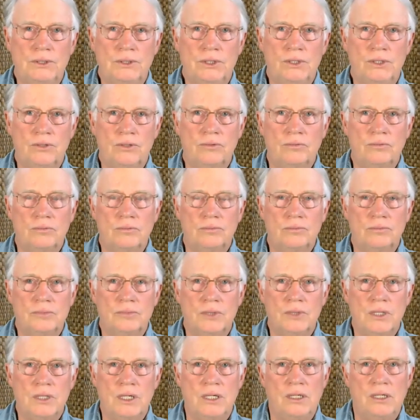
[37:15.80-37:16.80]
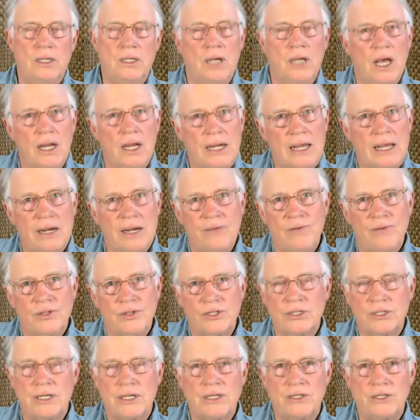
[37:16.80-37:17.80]
You know, not out of a
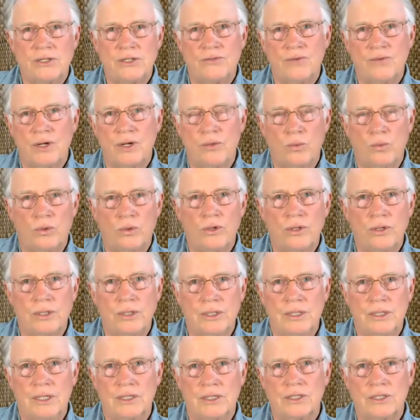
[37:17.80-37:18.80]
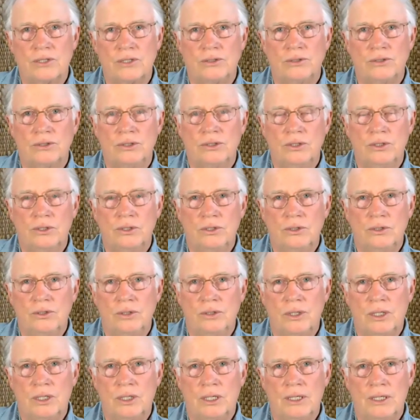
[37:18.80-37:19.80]
sense of unworthiness,
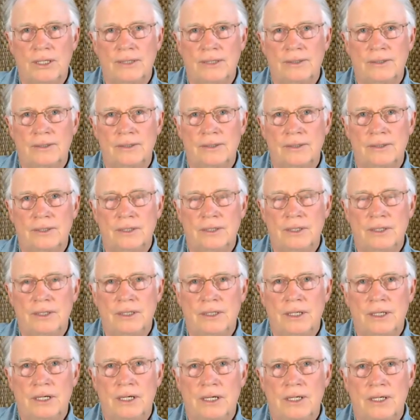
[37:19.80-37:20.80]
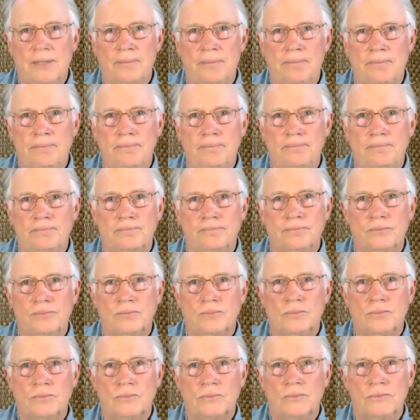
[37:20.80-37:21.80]
right? Um,
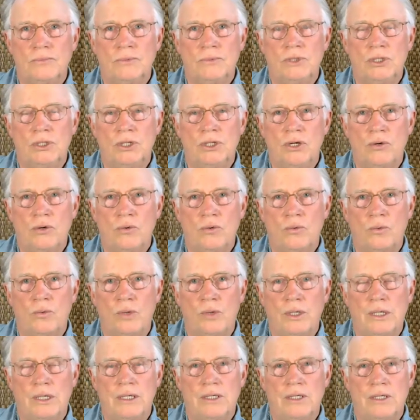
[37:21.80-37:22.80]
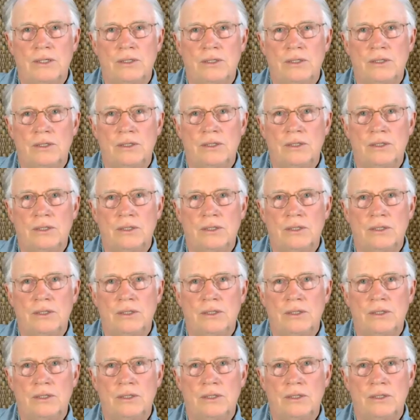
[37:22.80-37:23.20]
we can,